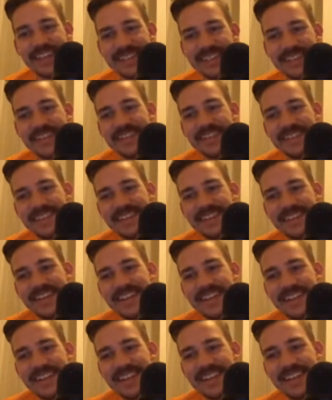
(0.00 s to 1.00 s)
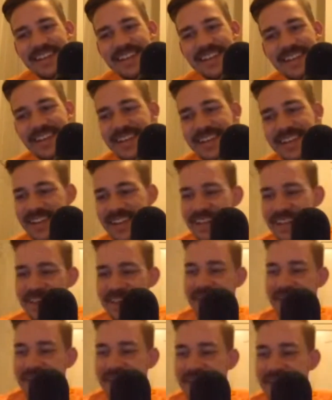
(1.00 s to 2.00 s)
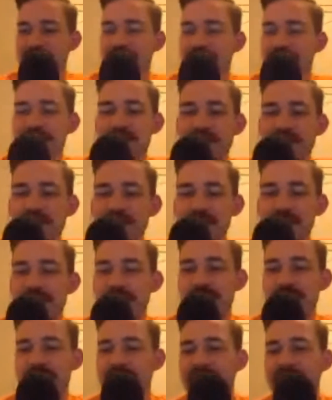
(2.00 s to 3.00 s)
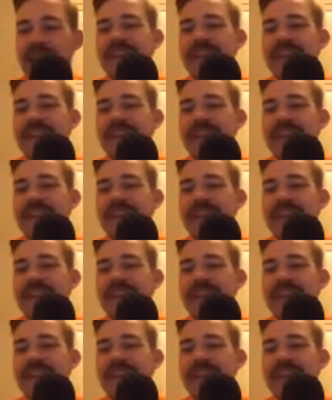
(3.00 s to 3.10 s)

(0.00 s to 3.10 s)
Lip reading: Yeah, and Jiro Dreams of Sushi. That's a good one.